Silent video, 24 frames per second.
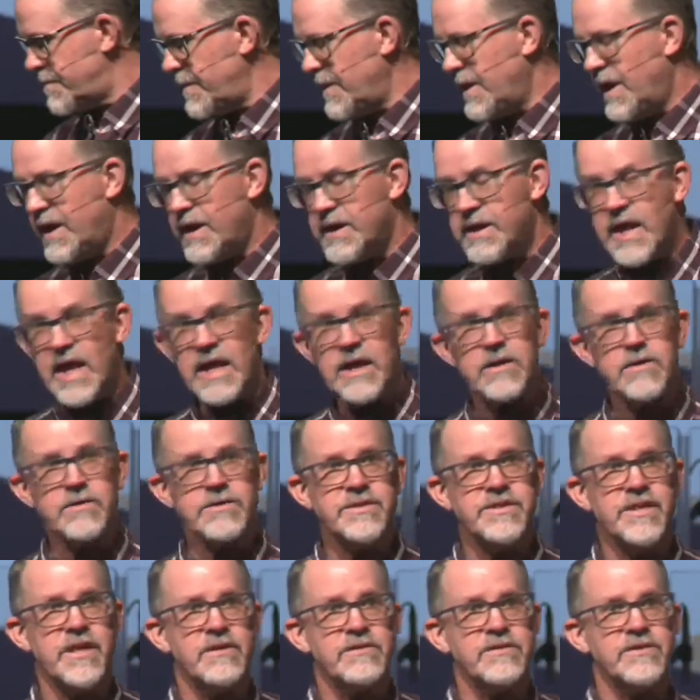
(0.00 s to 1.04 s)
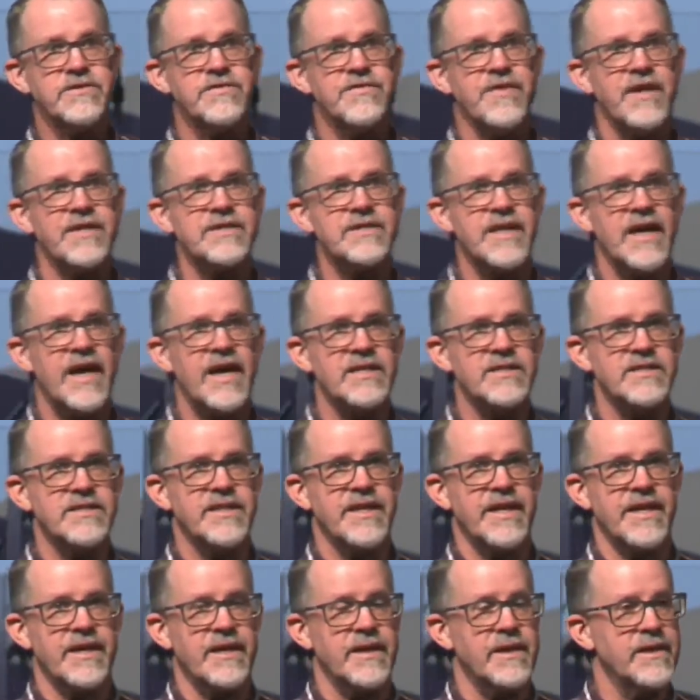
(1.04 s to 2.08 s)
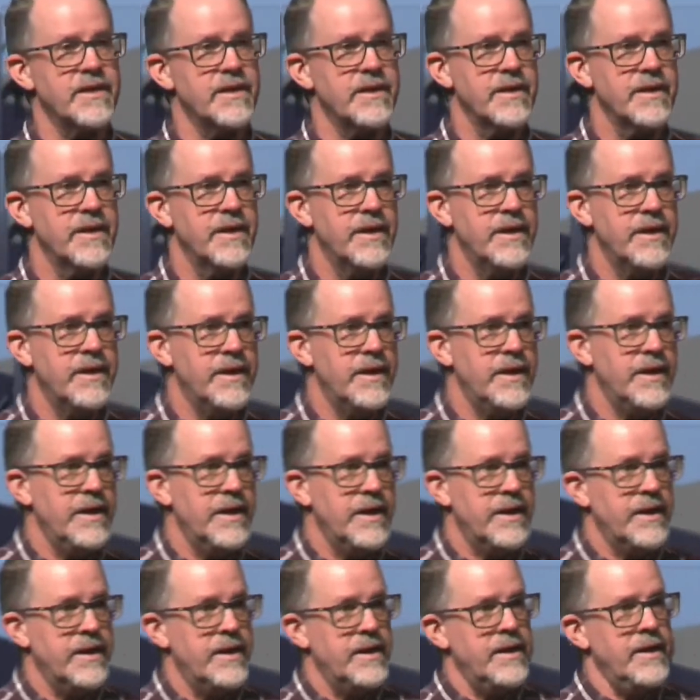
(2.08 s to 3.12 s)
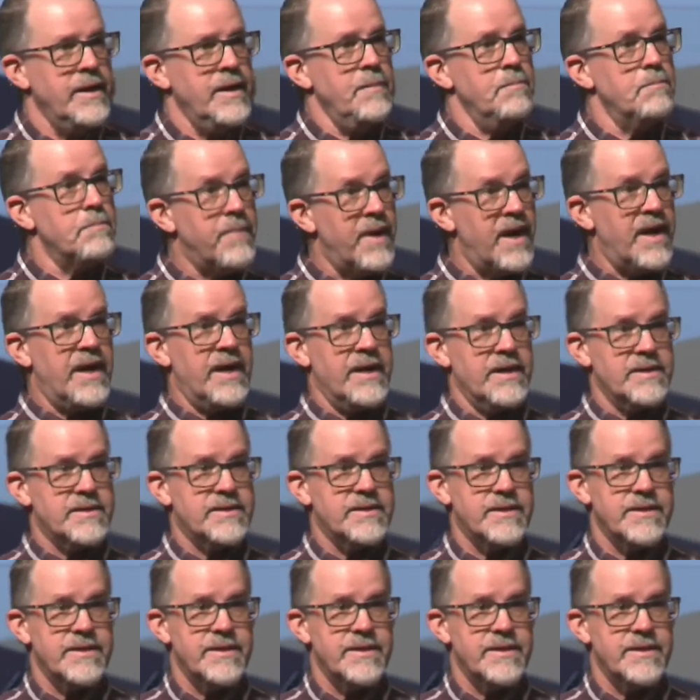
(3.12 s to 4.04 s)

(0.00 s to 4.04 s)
And that all sounds fantastic. But